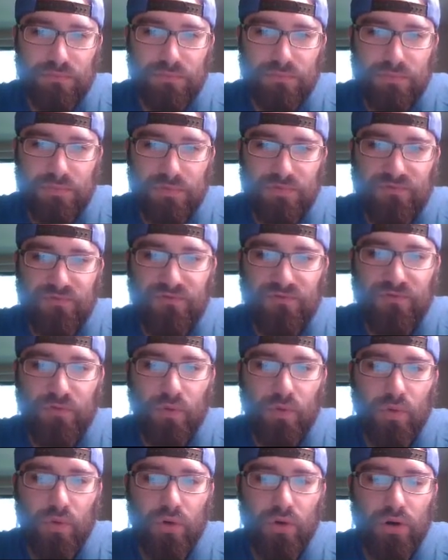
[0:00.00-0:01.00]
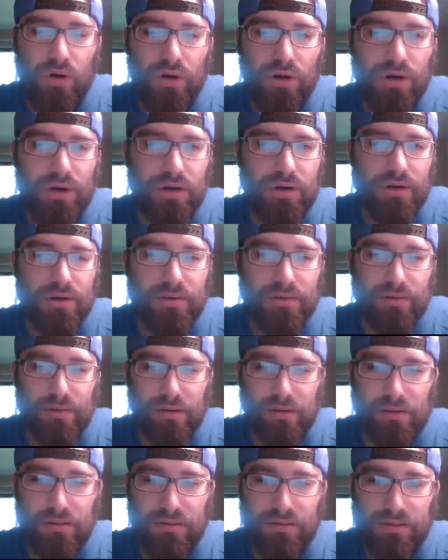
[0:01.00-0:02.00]
for,
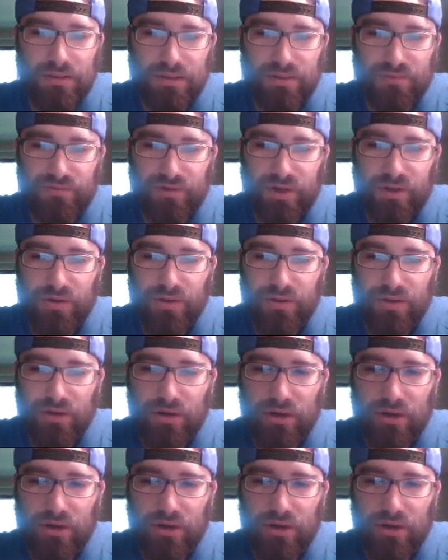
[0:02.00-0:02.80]
if we go to the card